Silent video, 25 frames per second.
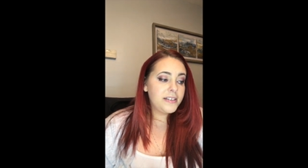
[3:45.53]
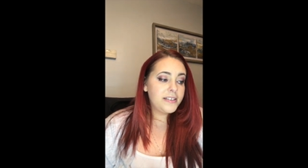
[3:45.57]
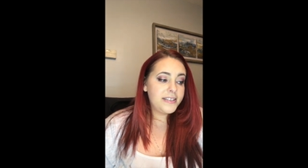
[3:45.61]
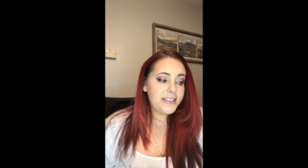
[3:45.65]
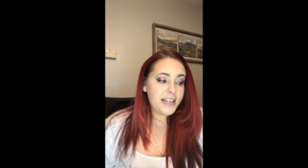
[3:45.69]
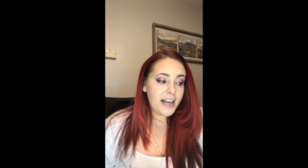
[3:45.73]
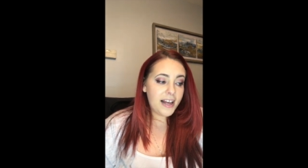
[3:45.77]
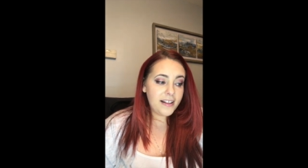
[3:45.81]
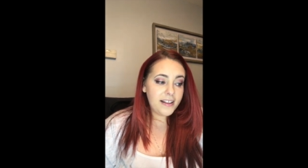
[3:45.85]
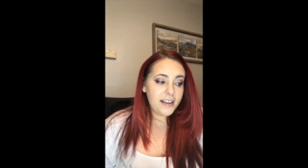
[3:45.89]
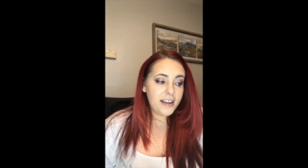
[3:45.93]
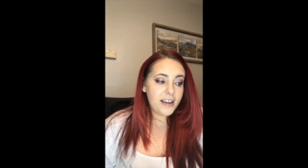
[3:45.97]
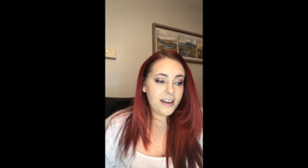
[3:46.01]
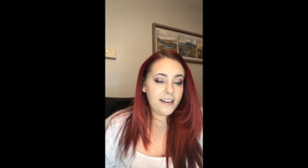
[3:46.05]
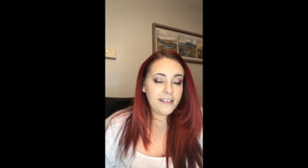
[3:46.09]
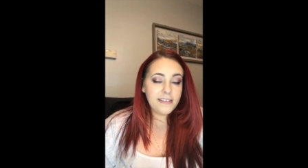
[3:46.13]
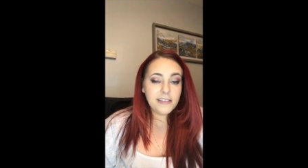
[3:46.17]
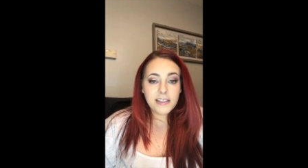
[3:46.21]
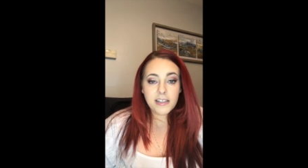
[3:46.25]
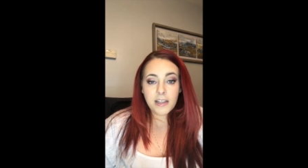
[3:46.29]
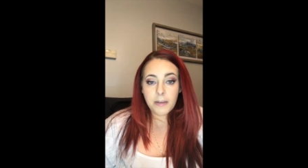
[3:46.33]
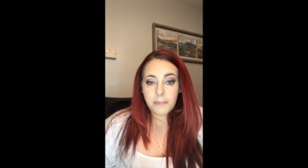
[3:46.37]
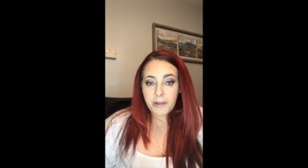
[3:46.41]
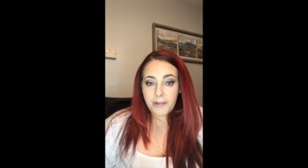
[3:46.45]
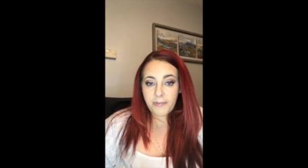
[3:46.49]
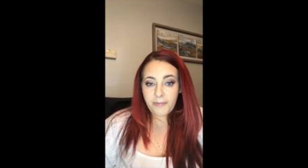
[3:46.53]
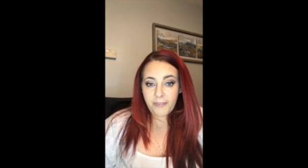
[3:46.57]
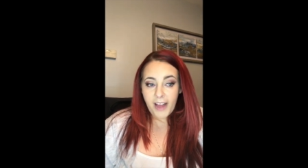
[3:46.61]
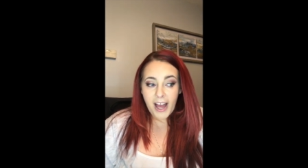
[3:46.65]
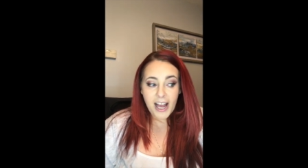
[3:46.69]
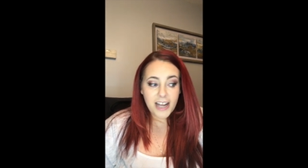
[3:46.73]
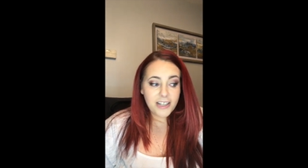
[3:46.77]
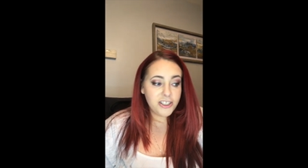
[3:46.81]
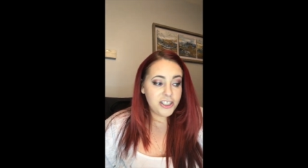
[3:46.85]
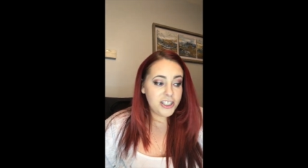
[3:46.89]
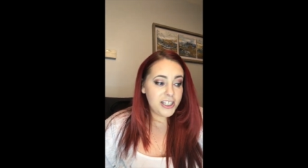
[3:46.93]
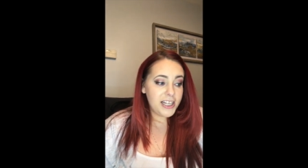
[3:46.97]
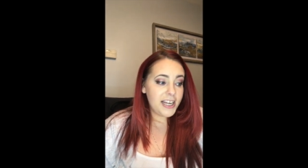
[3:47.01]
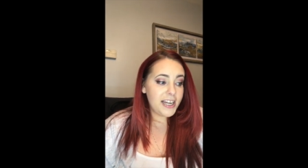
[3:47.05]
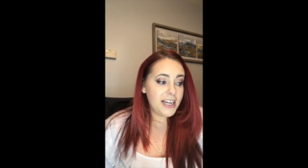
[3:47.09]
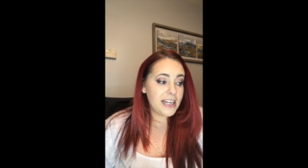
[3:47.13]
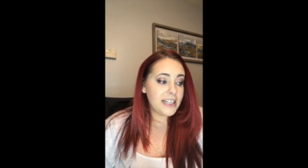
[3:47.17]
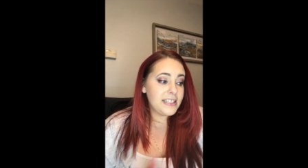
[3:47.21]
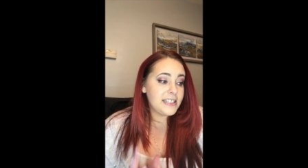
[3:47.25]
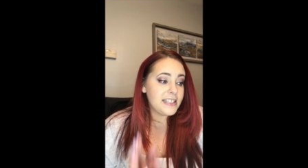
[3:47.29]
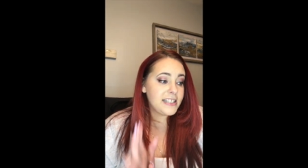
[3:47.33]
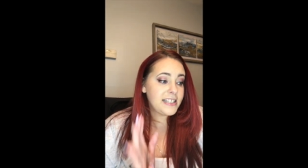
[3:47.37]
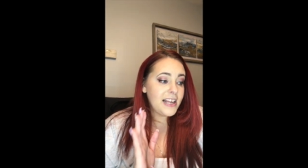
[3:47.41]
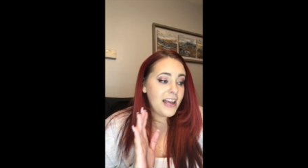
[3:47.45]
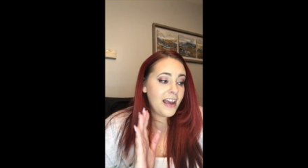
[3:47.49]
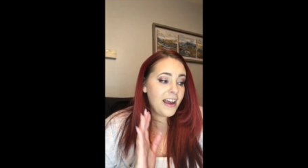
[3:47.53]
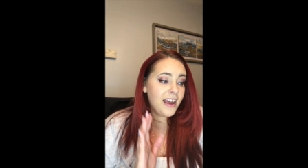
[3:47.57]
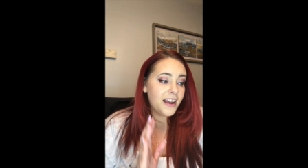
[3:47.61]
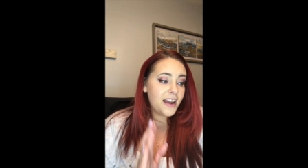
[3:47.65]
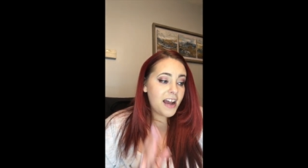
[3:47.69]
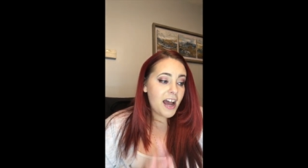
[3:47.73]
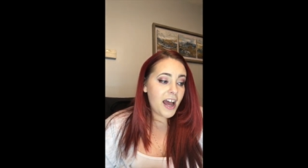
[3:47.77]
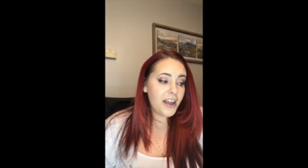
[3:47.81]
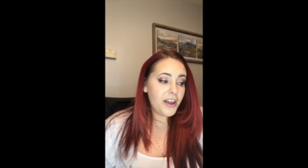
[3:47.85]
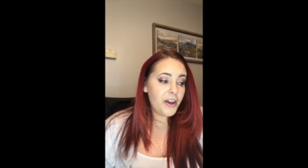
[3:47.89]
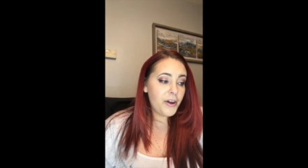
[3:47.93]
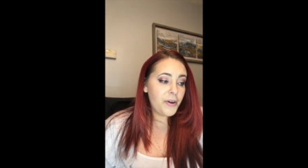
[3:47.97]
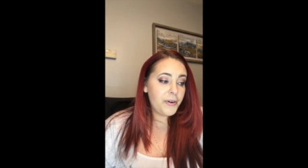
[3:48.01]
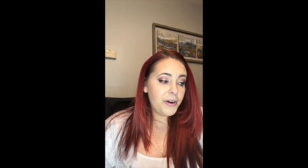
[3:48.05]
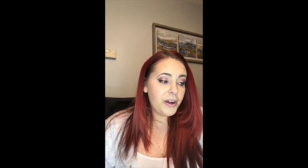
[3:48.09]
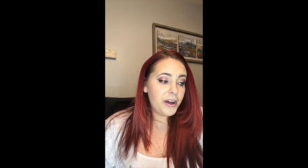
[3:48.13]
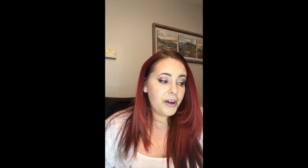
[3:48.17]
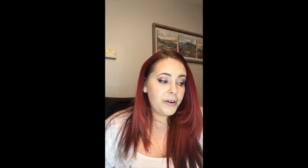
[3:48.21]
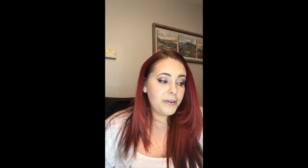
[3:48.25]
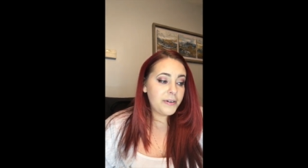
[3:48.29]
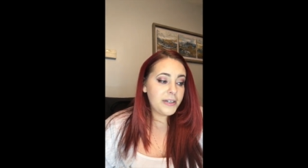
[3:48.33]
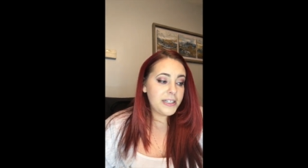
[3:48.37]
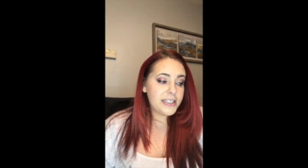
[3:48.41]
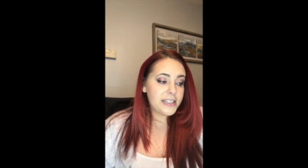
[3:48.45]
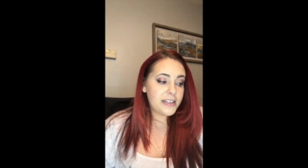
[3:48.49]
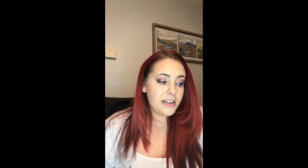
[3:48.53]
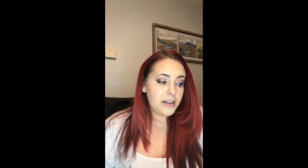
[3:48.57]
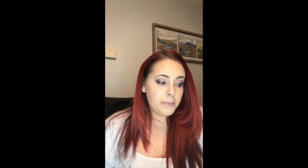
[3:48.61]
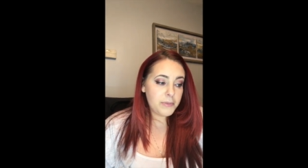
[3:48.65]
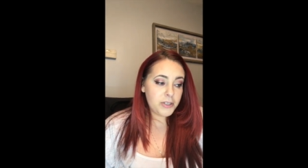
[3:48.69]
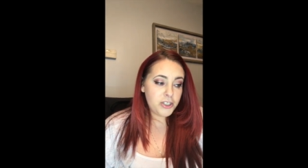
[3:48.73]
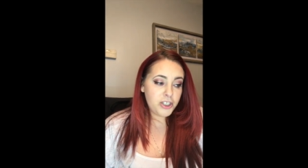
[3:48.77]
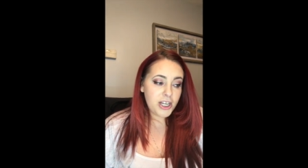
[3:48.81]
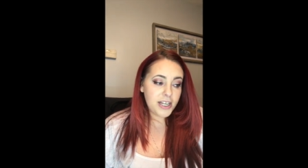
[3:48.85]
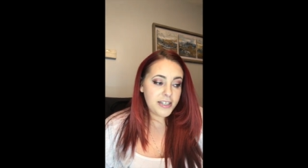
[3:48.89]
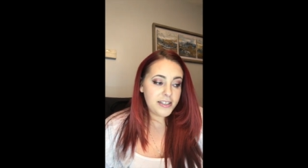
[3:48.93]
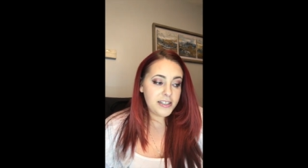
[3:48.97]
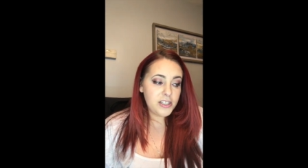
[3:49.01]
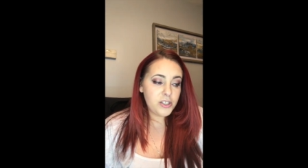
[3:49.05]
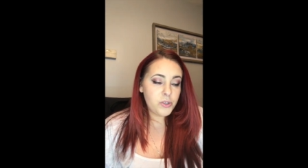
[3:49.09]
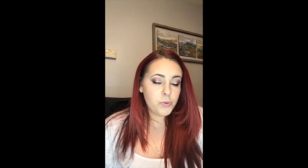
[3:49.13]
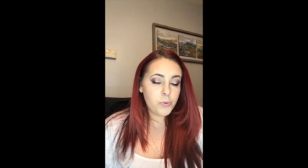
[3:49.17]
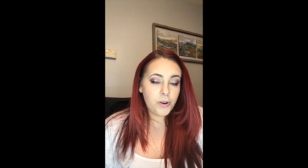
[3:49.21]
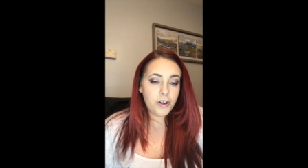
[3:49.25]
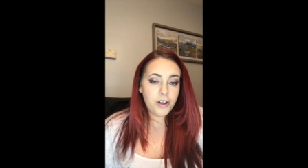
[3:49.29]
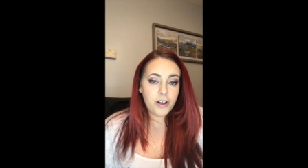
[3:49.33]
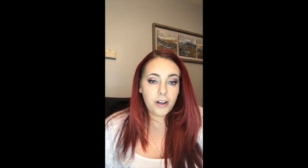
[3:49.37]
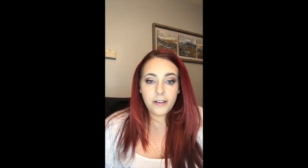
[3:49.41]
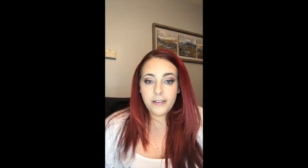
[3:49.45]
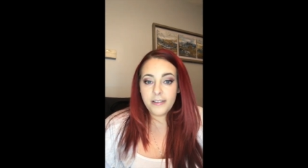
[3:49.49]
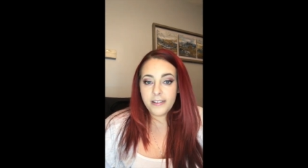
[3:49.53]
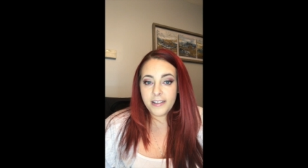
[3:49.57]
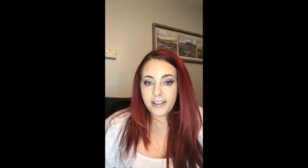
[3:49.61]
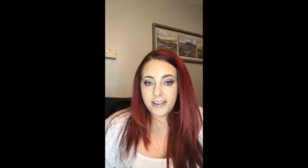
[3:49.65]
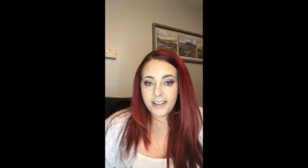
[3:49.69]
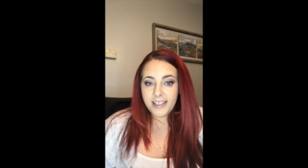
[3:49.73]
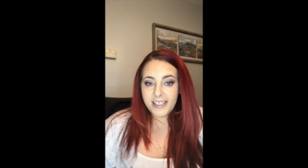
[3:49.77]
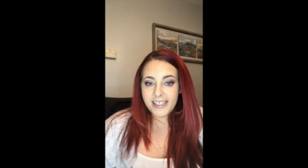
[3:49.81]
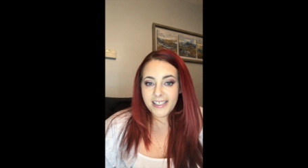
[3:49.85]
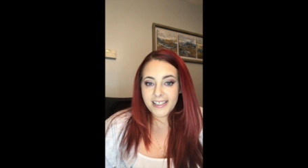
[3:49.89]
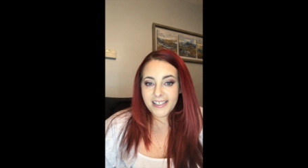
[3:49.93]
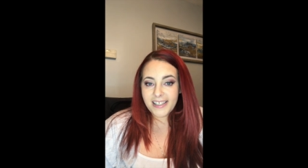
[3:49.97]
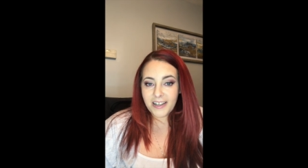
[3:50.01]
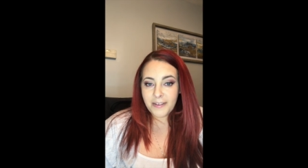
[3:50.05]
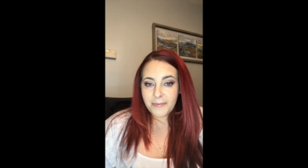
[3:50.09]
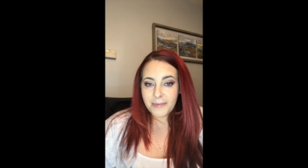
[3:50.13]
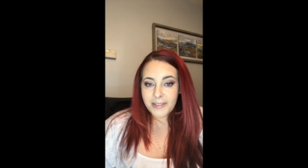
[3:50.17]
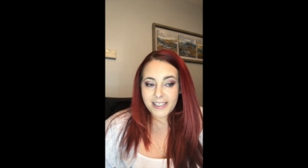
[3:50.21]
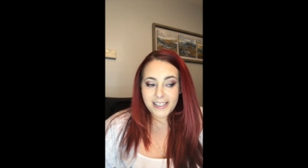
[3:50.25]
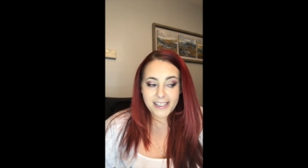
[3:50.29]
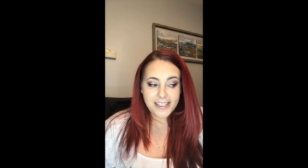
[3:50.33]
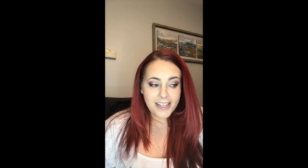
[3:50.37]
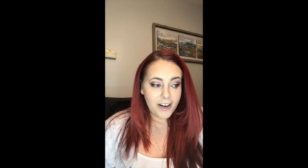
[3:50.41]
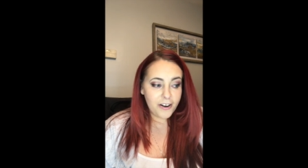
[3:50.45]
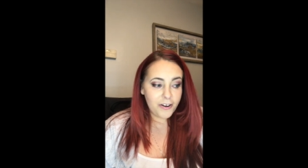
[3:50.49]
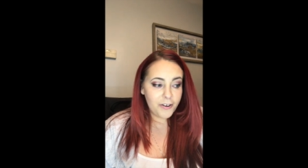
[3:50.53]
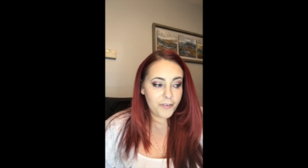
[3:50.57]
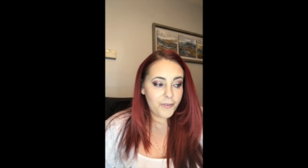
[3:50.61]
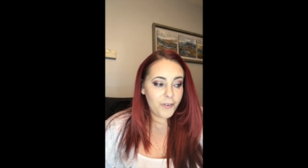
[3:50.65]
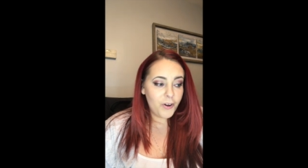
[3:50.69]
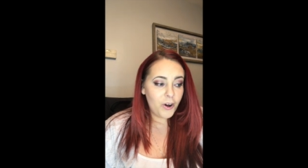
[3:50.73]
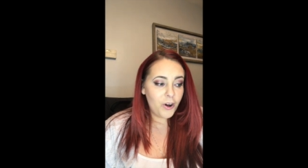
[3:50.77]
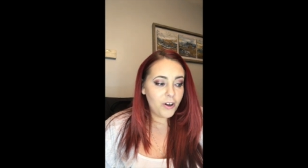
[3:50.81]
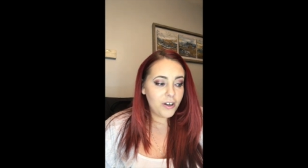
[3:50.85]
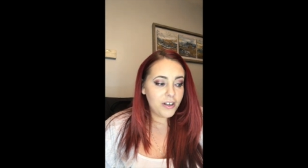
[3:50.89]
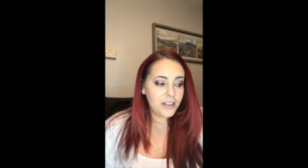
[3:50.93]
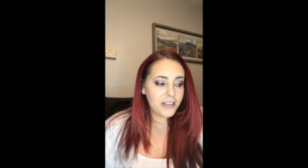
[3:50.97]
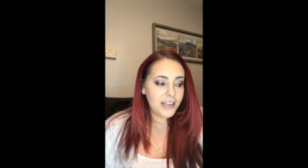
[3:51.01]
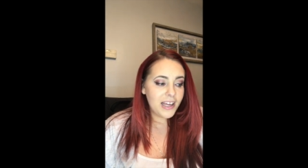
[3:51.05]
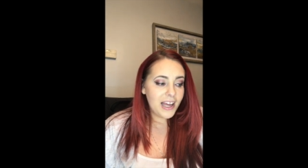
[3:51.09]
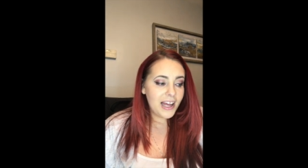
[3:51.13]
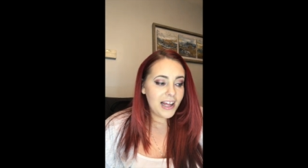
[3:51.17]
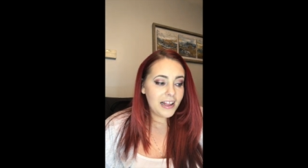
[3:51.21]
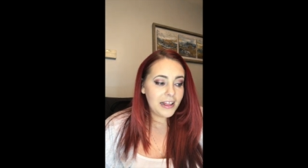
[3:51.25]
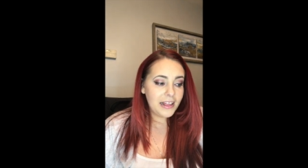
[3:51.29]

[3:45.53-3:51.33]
Dahlia is gonna be Flashdance, Kyoto is going to be Jesse's World. Lily is going to be Centerfold.